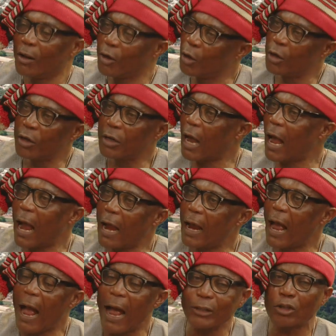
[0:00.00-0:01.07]

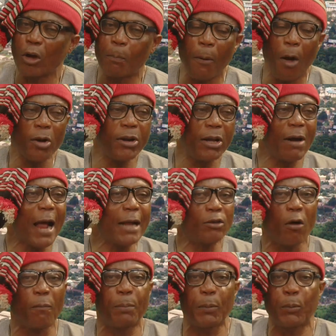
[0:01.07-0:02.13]
I support the right
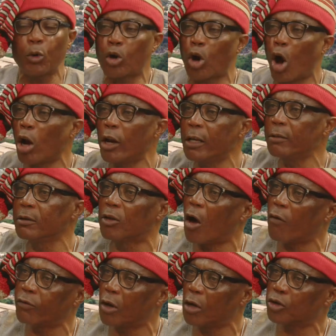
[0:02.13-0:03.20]
of people calling
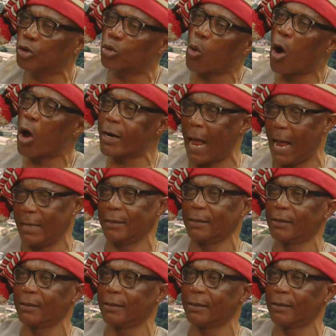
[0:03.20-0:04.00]
governors to order,